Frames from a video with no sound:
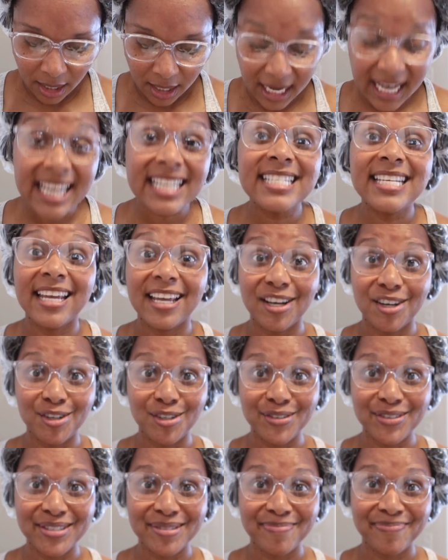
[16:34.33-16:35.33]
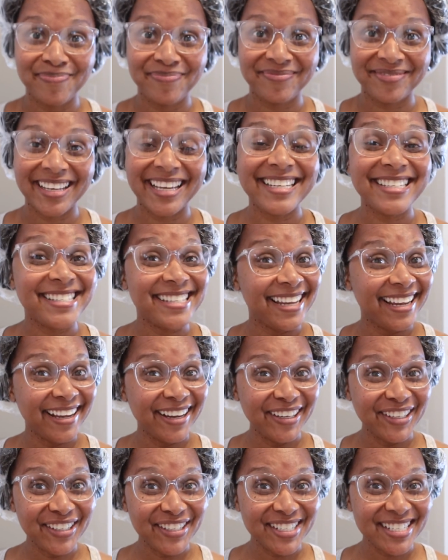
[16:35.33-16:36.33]
it tingles. It
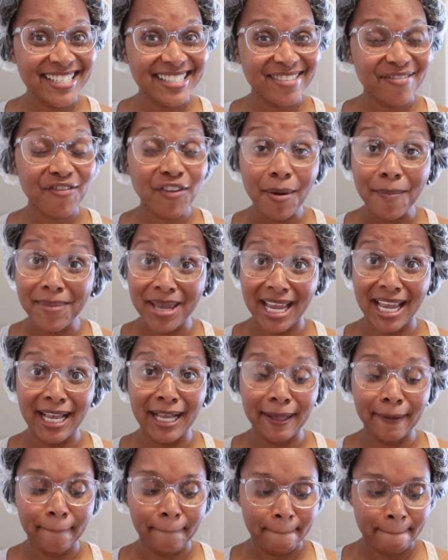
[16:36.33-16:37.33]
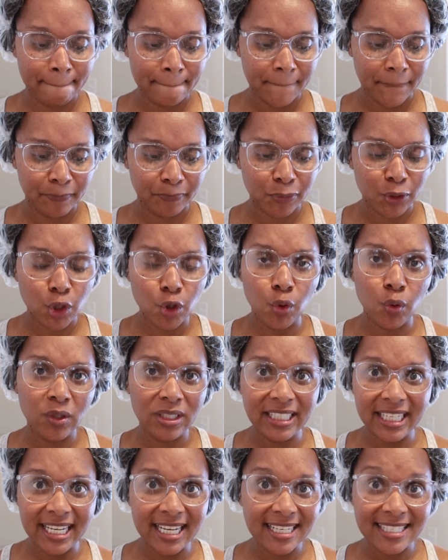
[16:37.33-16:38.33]
tingles for me.
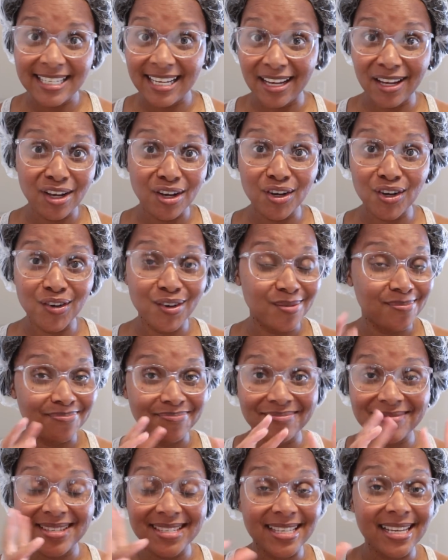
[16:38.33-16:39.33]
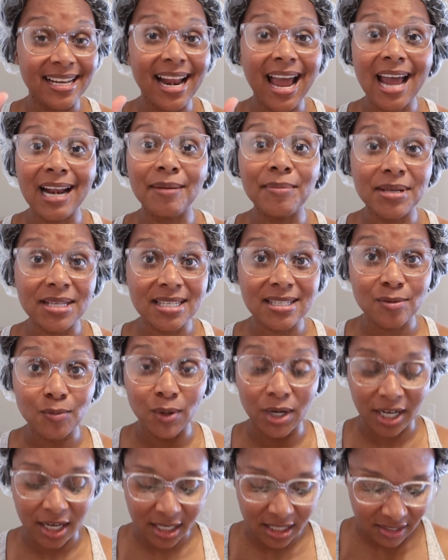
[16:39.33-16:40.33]
Cooling, tingle, synonymous
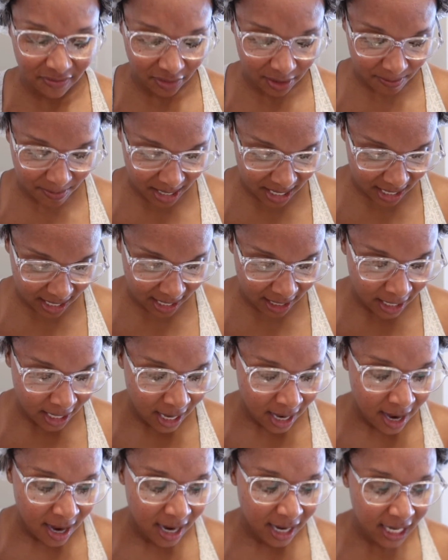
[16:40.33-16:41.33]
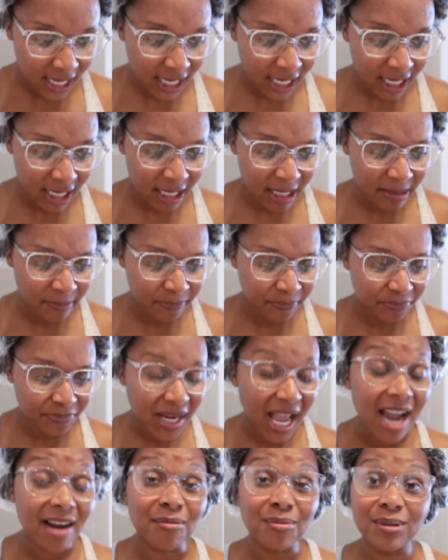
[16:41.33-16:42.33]
words for me.
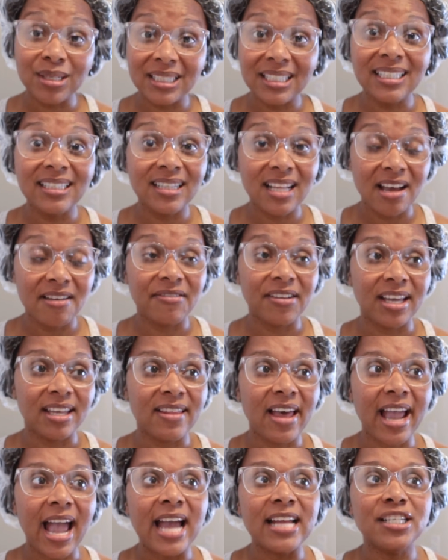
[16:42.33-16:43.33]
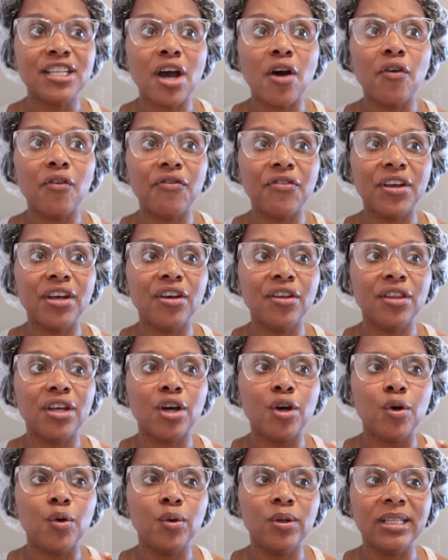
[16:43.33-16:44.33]
I really love it. Like I don't feel the
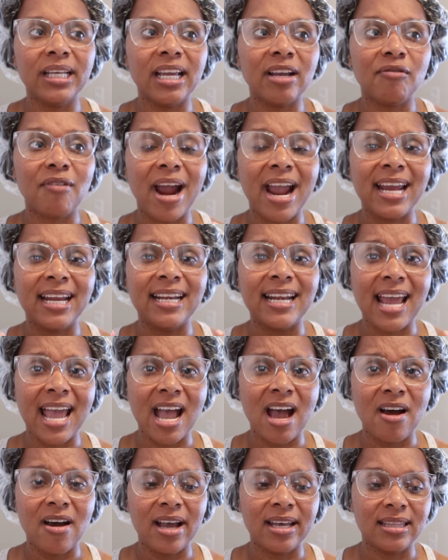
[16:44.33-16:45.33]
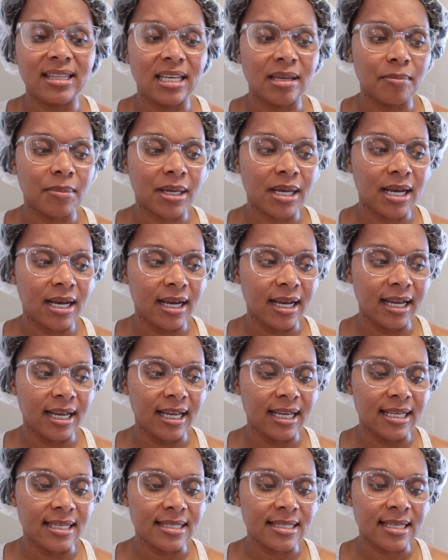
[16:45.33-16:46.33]
cooling right now, I think
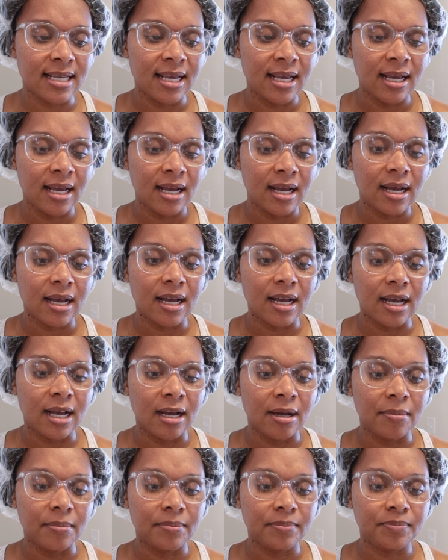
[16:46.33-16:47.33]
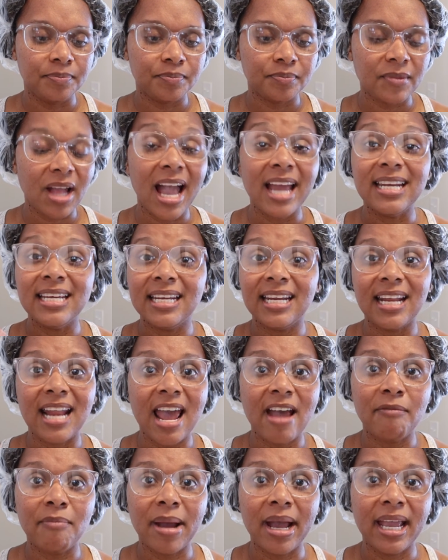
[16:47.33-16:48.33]
because I didn't
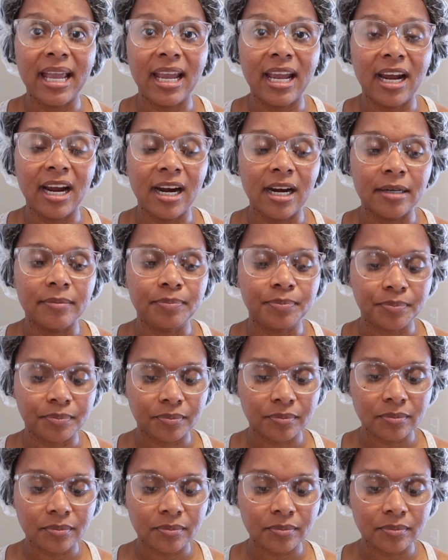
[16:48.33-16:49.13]
have my hair